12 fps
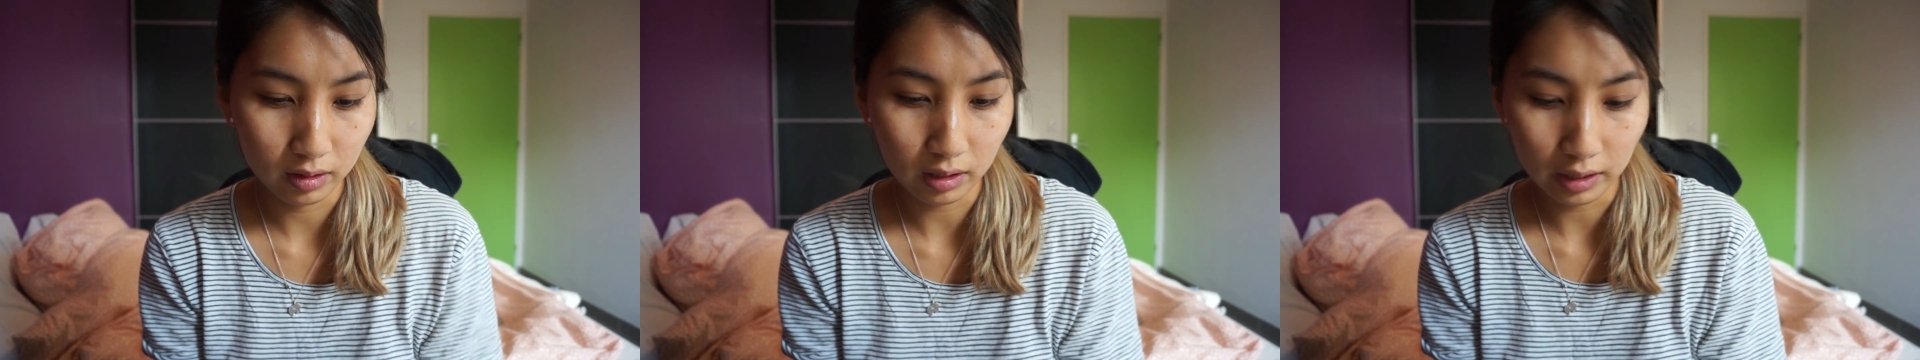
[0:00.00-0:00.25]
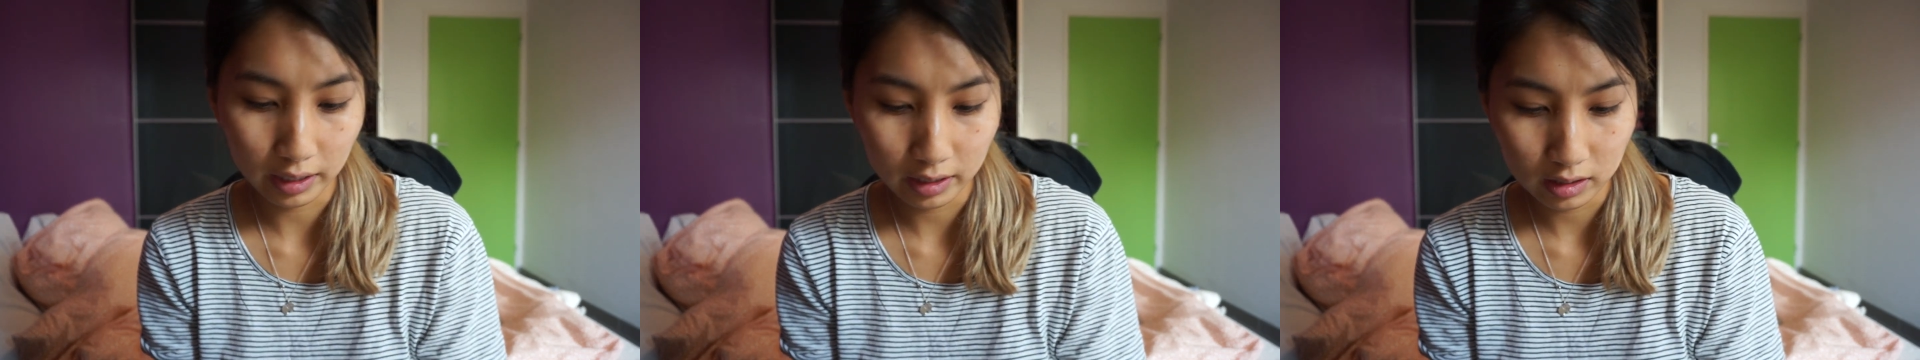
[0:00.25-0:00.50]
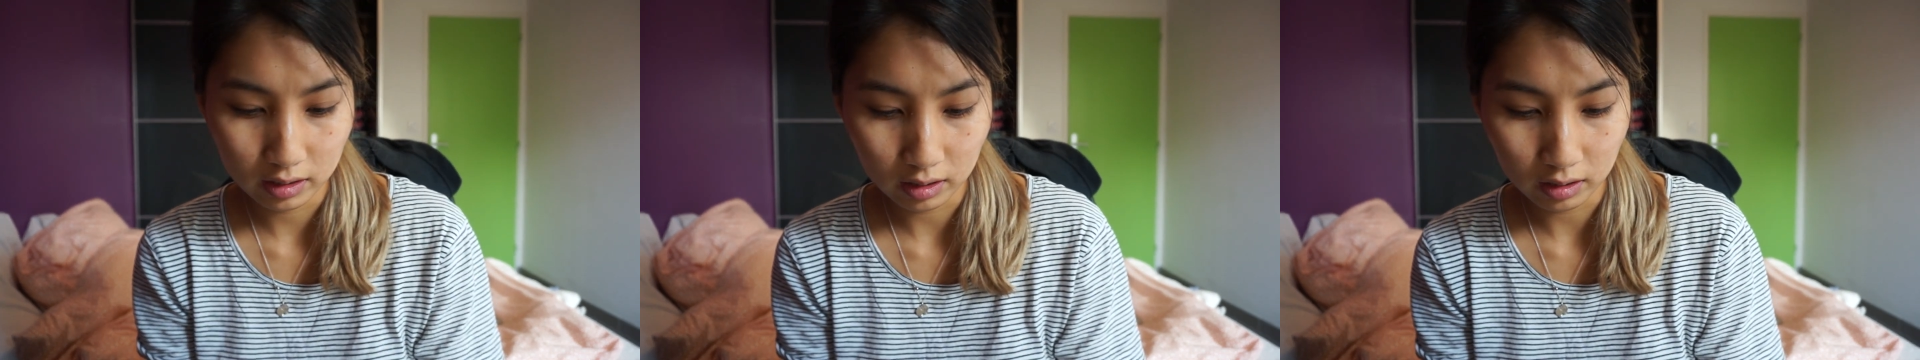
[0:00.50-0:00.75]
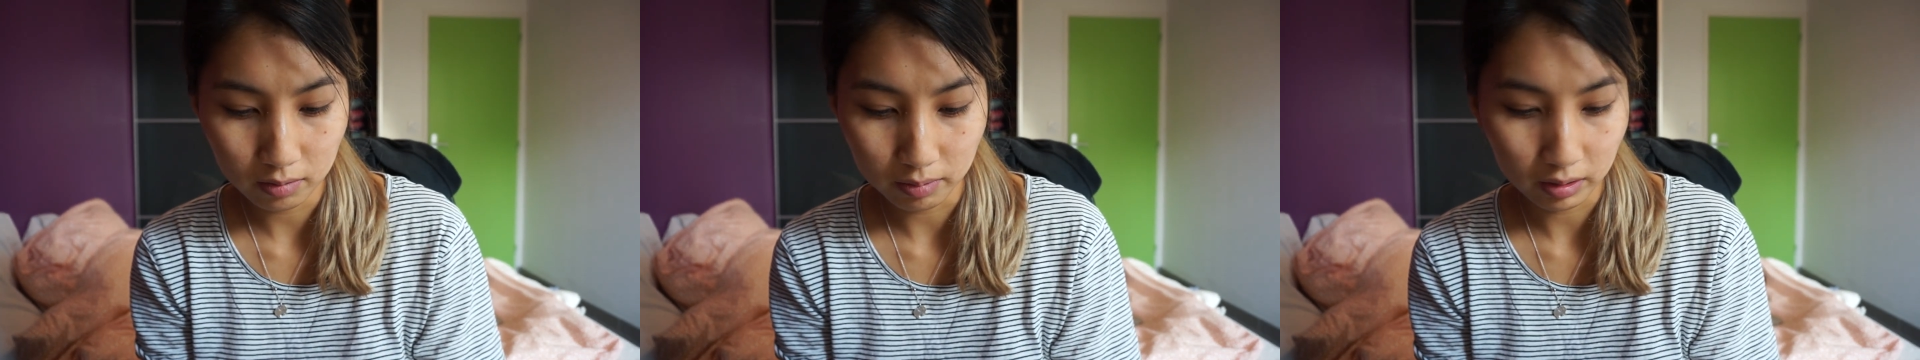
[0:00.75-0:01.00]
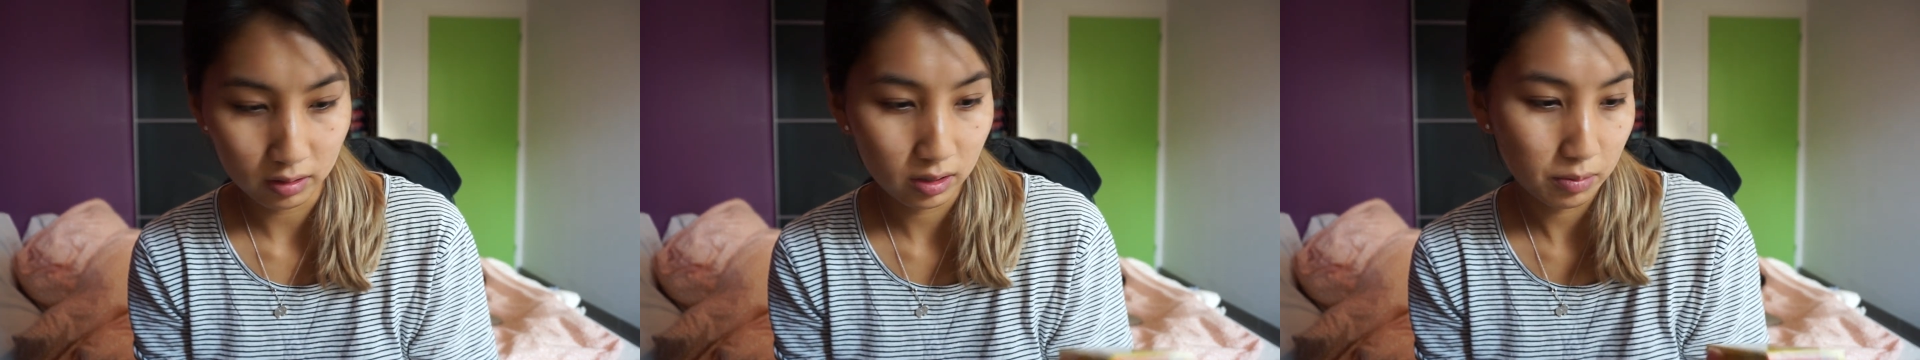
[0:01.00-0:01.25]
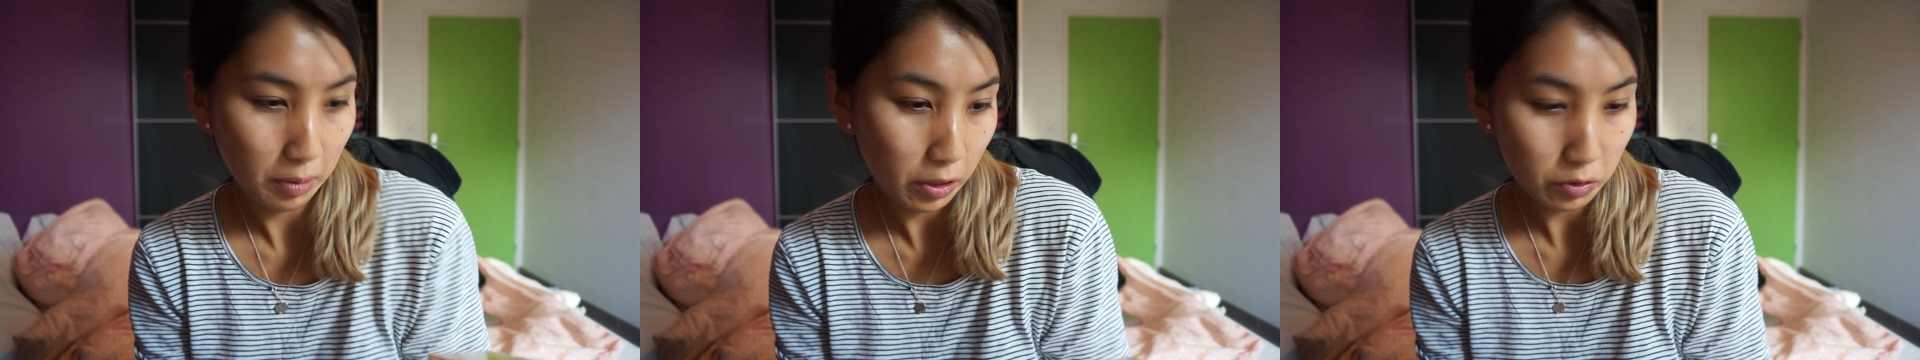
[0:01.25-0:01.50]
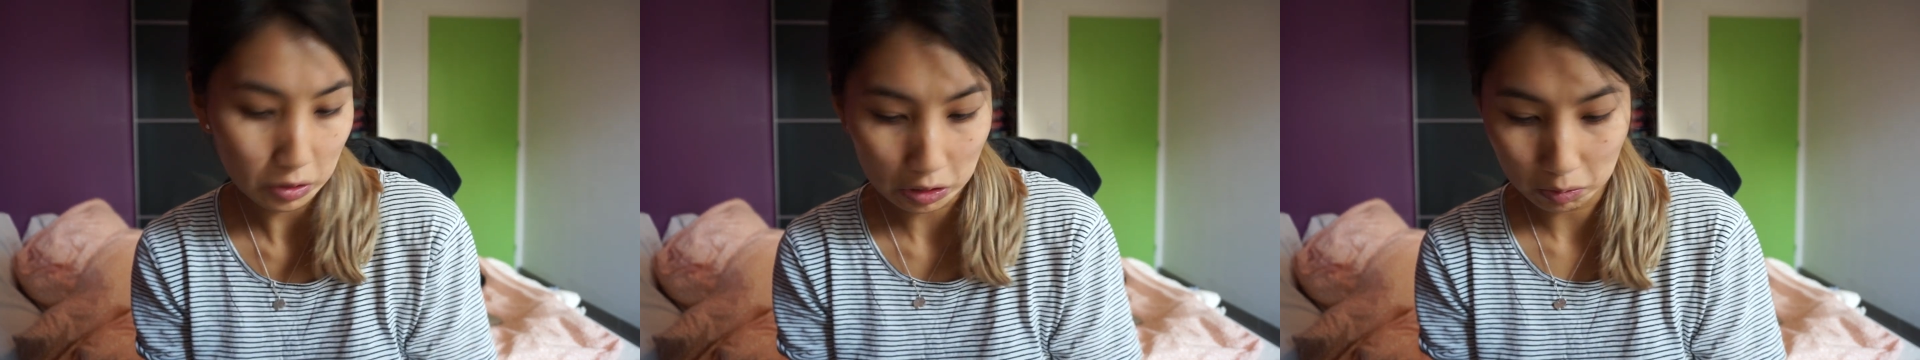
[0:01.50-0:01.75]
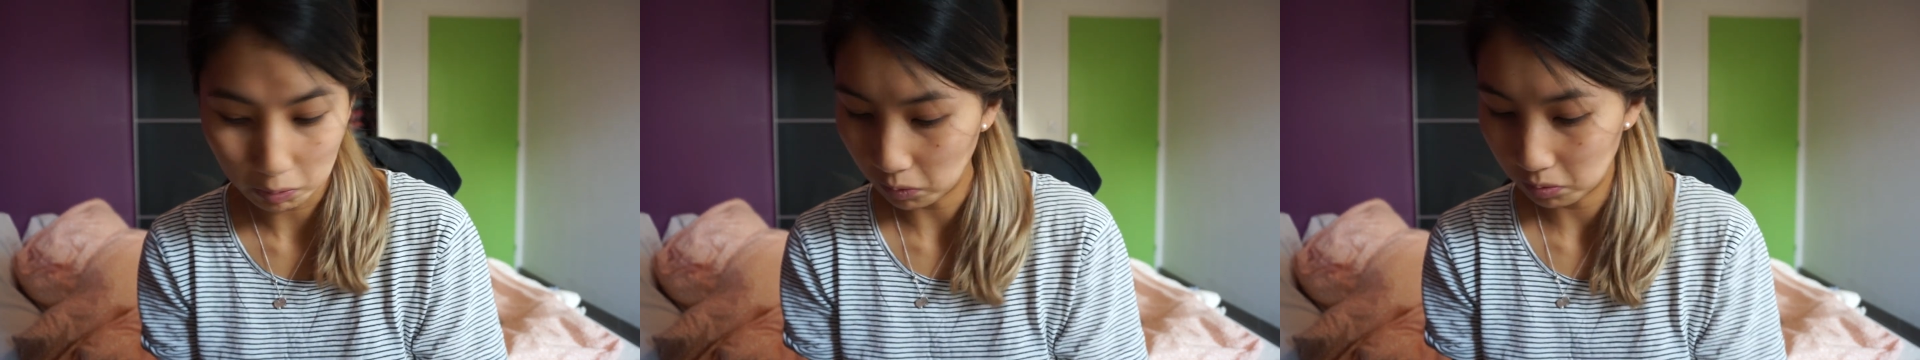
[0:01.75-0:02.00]
the lady said, but it's
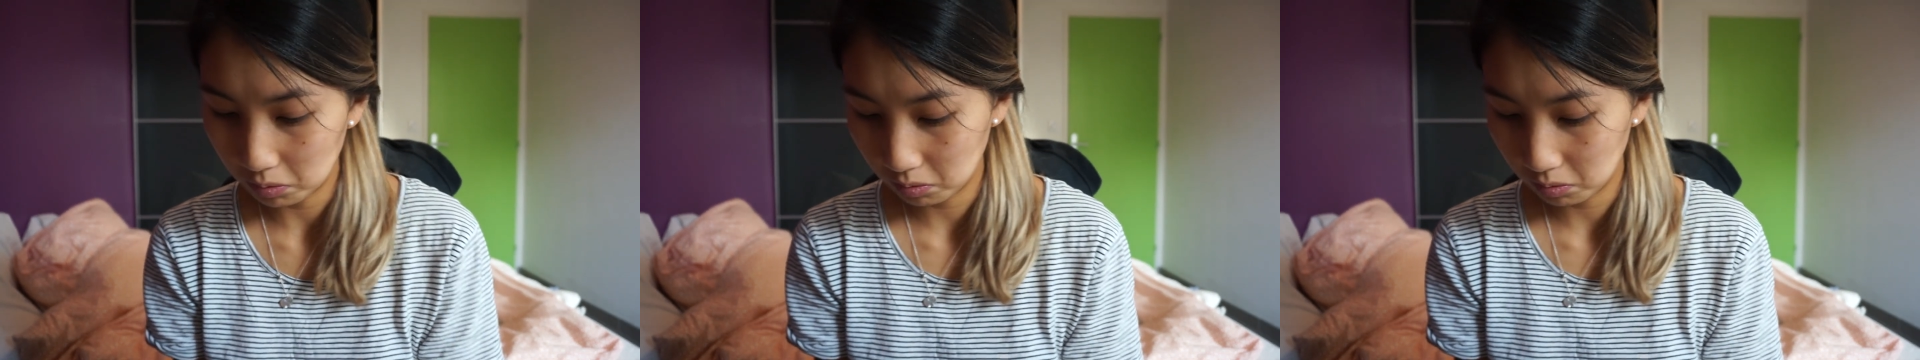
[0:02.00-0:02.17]
paracetamol